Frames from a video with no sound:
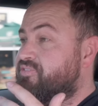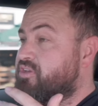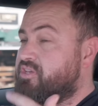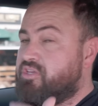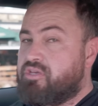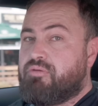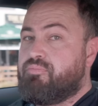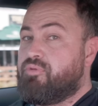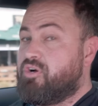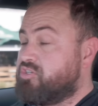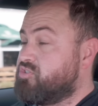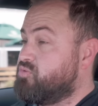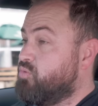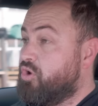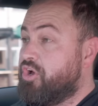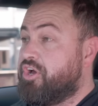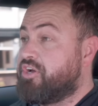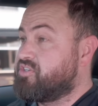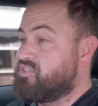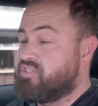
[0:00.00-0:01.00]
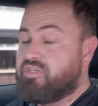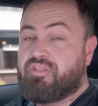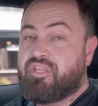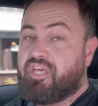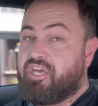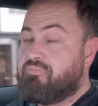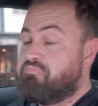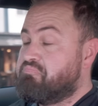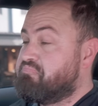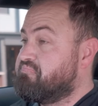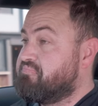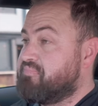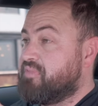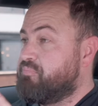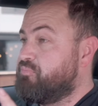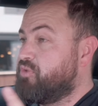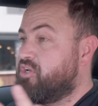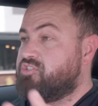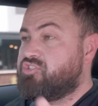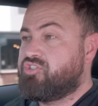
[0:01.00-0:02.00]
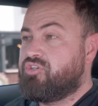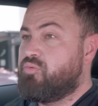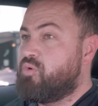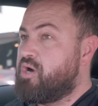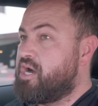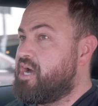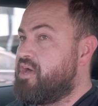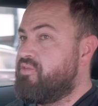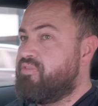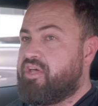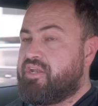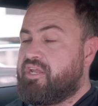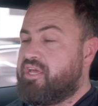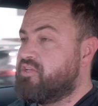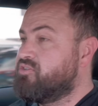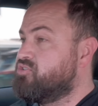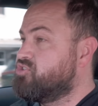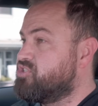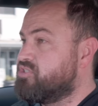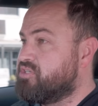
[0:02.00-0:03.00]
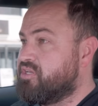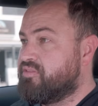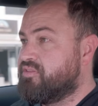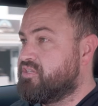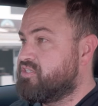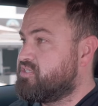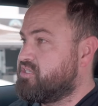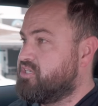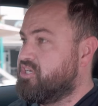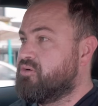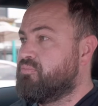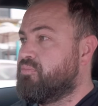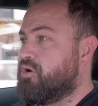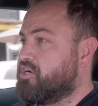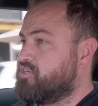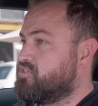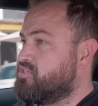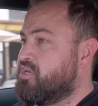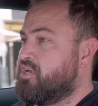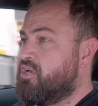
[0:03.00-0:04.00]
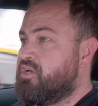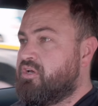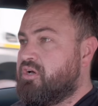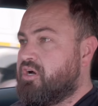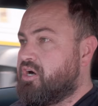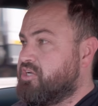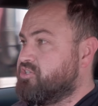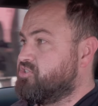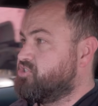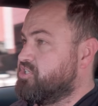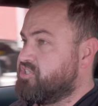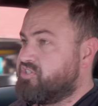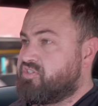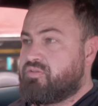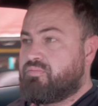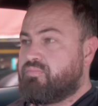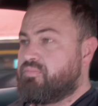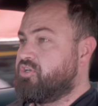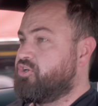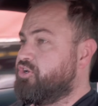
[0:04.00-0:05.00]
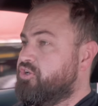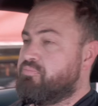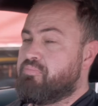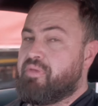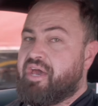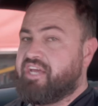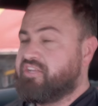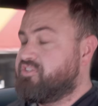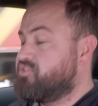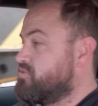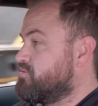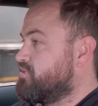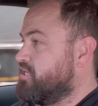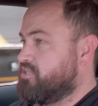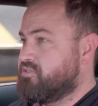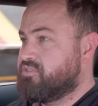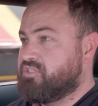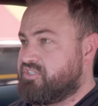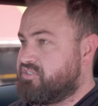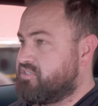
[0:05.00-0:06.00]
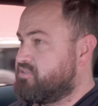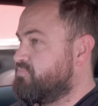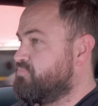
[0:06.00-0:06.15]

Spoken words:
the gearbox works in there. I'm not sure why that engine and this gearbox are just good mates. They just